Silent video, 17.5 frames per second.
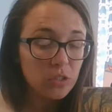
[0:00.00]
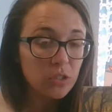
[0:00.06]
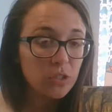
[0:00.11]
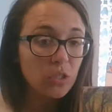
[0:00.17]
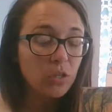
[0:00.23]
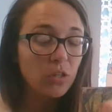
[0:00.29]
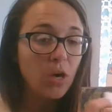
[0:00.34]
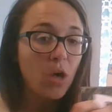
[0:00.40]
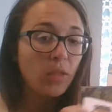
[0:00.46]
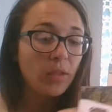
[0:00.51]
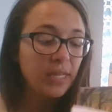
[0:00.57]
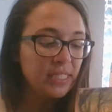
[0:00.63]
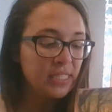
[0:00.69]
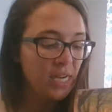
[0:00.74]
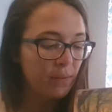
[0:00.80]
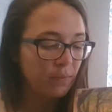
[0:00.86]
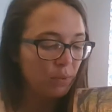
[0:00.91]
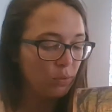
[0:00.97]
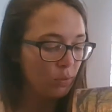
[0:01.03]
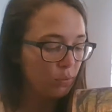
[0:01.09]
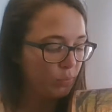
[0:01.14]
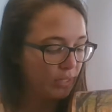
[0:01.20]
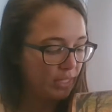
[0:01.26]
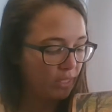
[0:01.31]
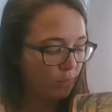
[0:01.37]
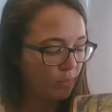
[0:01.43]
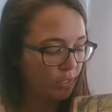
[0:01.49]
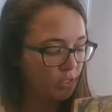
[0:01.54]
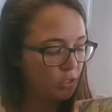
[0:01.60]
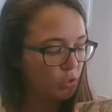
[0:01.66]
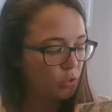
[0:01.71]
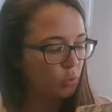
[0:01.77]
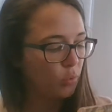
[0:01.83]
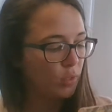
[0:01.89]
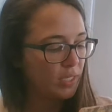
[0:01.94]
So the only time you would really wear
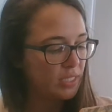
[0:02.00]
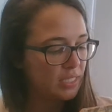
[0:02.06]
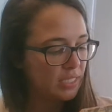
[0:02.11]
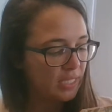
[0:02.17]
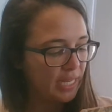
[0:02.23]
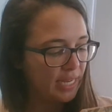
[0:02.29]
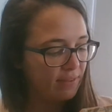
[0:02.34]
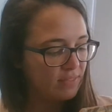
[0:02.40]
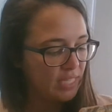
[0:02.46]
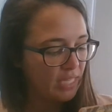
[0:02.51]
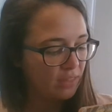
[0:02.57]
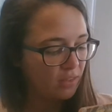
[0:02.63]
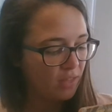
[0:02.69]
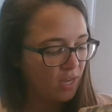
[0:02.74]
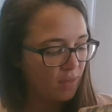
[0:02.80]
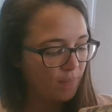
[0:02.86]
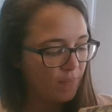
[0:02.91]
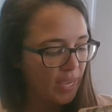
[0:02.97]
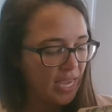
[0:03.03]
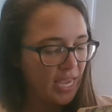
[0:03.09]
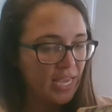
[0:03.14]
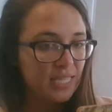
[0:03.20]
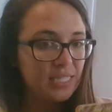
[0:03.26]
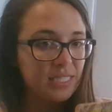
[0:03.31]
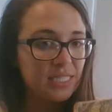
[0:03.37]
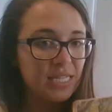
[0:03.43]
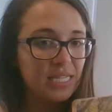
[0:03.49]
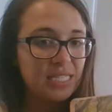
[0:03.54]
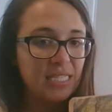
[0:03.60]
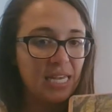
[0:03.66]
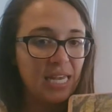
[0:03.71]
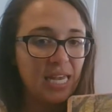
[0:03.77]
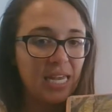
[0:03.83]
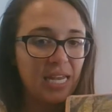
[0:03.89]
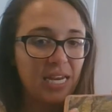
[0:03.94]
short sleeves and long pants is
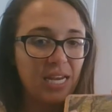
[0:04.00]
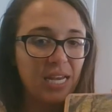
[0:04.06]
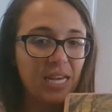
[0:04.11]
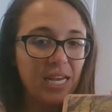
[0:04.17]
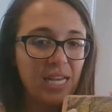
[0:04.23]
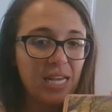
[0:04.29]
in